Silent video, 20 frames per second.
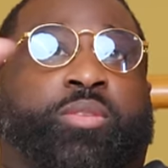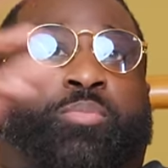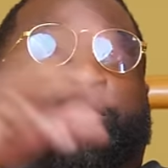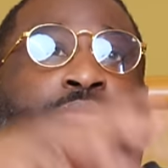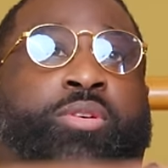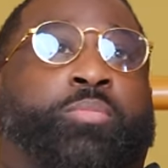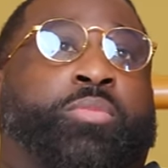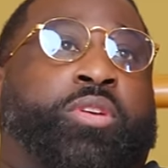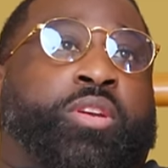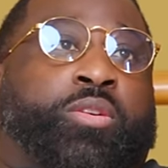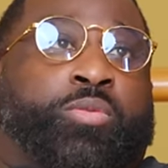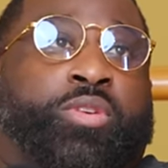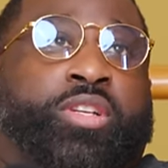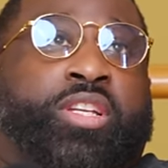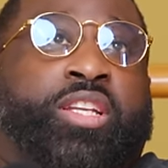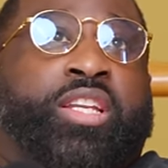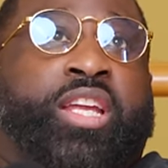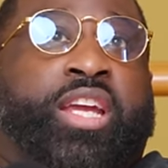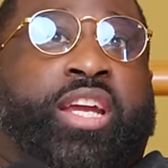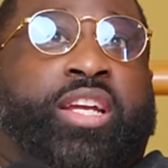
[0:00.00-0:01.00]
and put me with
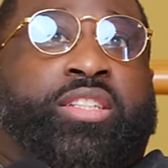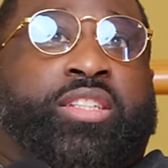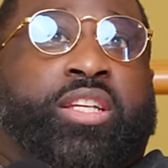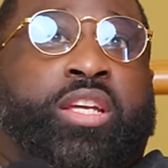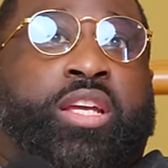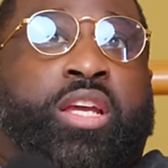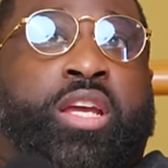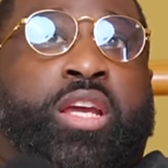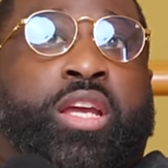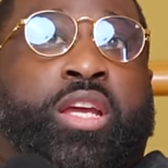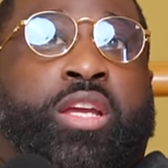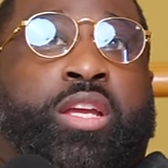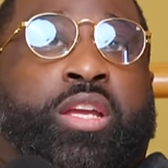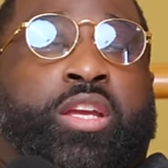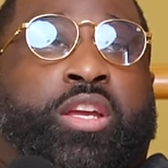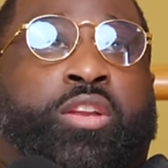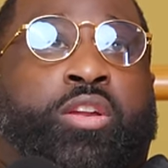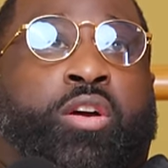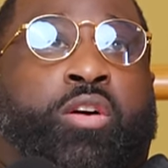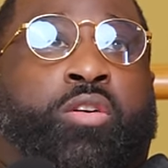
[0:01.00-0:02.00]
the Knicks,
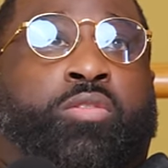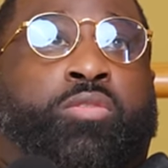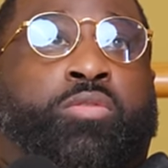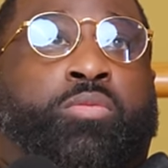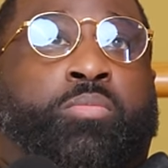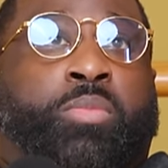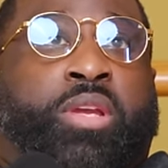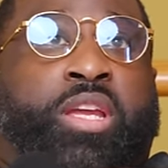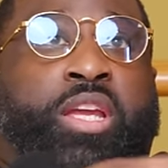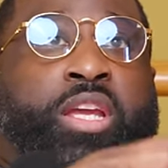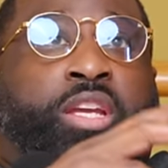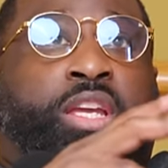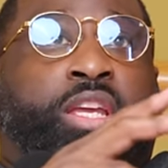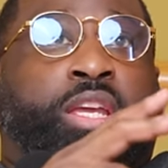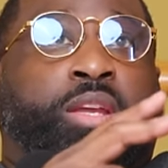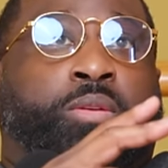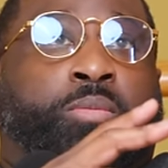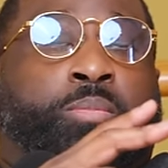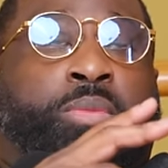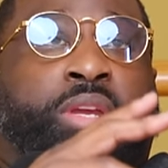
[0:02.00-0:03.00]
you know, me and
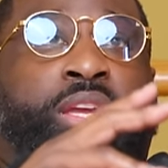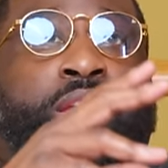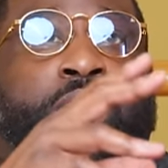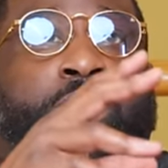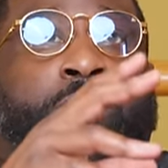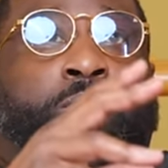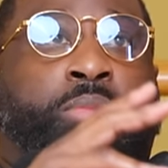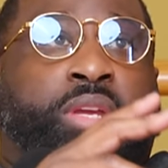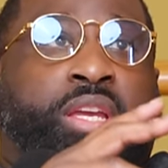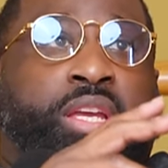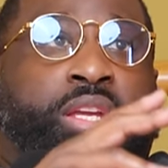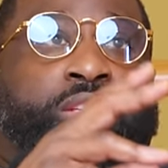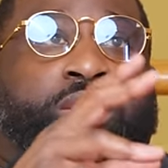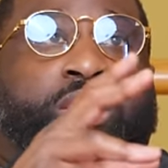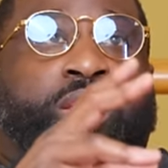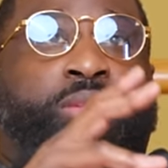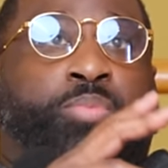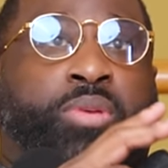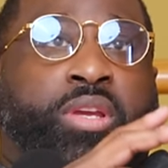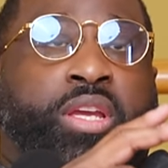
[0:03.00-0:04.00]

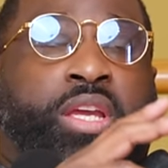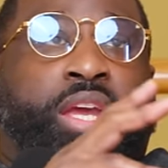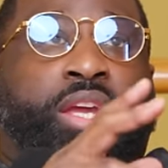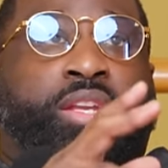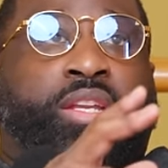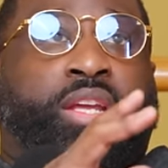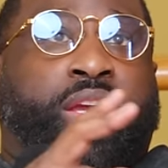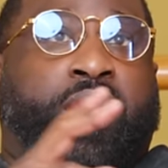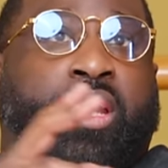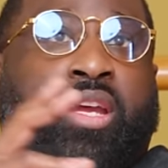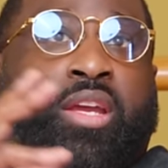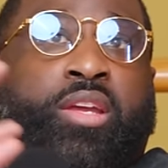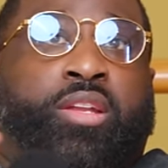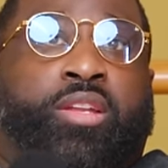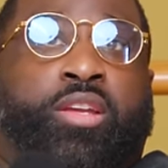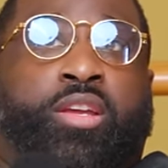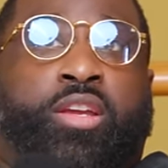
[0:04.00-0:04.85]
CP head-to-head.